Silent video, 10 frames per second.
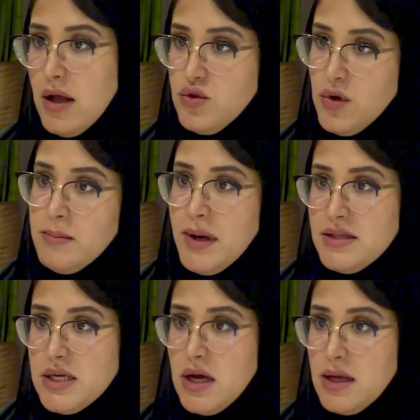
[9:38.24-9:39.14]
during my
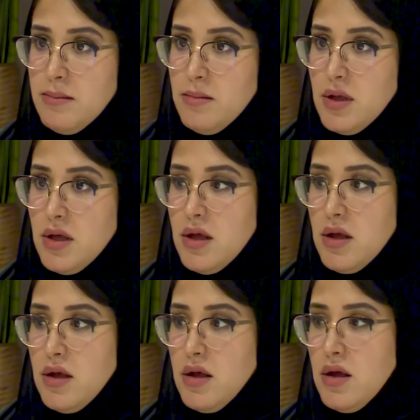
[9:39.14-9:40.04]
time,
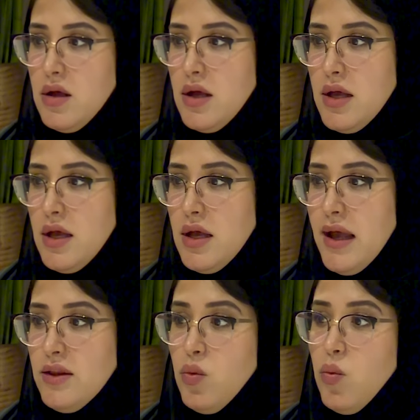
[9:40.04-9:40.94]

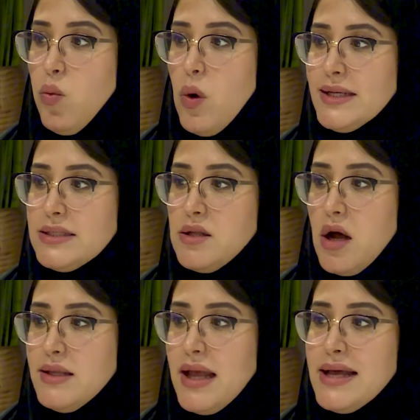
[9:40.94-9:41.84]
it was
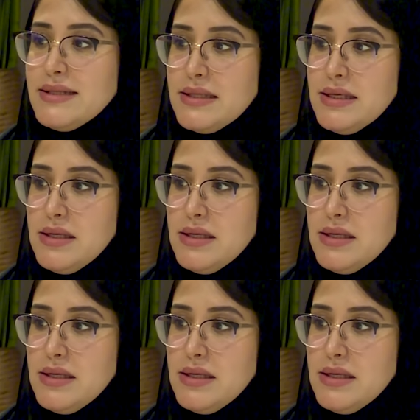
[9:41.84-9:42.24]
not it